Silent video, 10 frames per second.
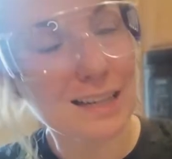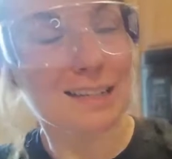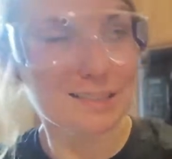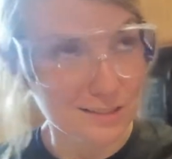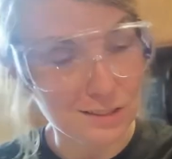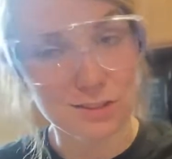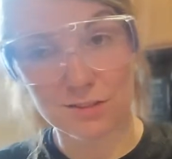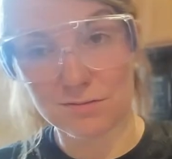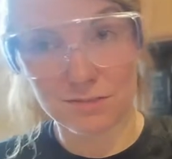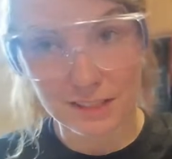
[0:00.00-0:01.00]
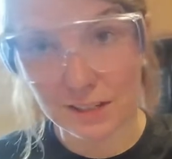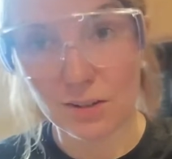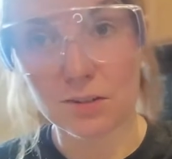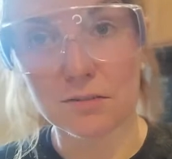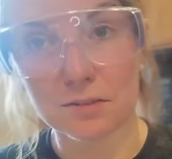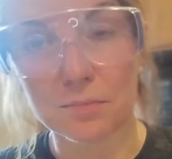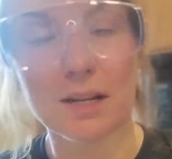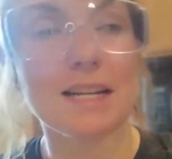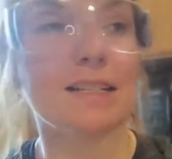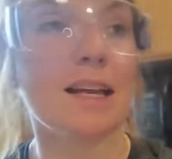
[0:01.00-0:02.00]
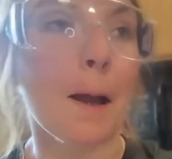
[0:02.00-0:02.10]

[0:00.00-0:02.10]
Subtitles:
because then you just fling it all over the place.